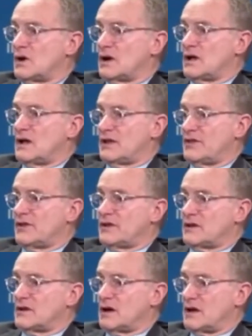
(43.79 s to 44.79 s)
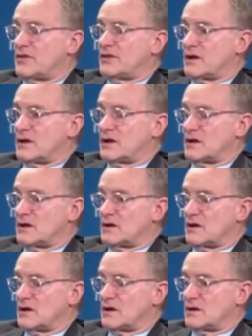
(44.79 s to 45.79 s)
Well, I think
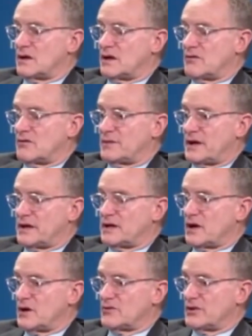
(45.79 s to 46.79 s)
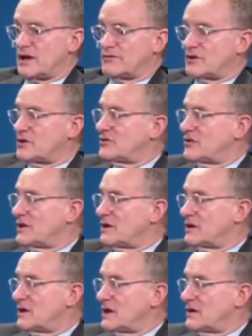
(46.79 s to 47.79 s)
everybody knows you have to
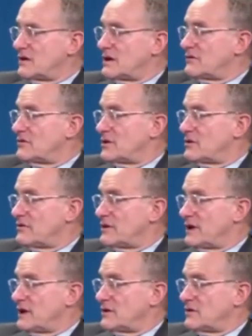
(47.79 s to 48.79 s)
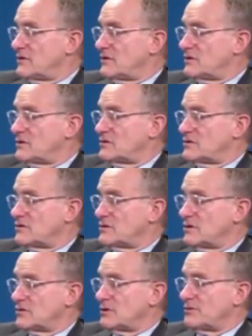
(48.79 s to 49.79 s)
understand accounting, you have to know finance, you should
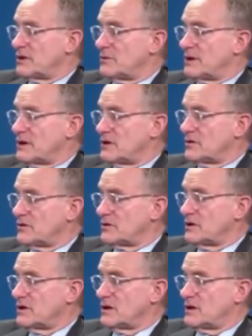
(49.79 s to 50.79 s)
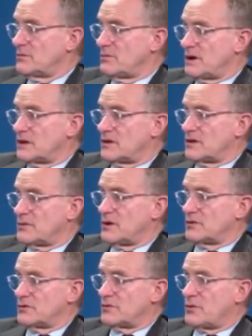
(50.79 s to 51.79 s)
know something about history, but the
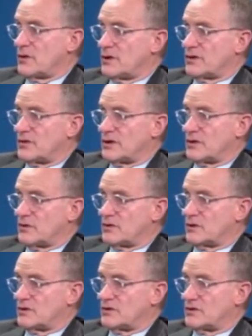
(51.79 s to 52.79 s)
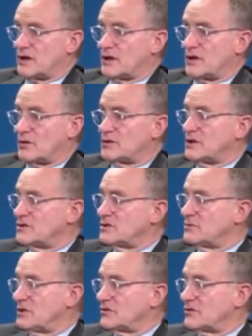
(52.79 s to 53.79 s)
most important thing, which they don't teach
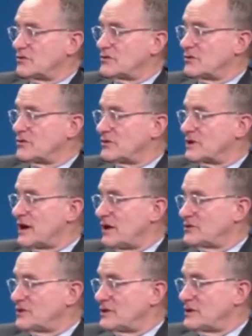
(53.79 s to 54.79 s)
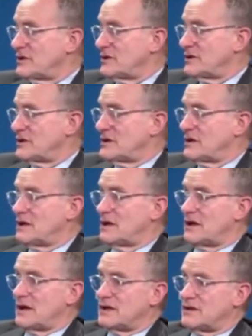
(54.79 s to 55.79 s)
you in business school, is psychology.
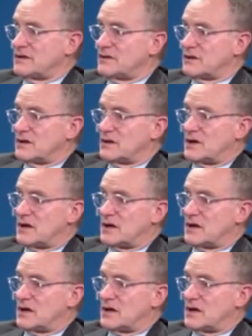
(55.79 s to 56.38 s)
And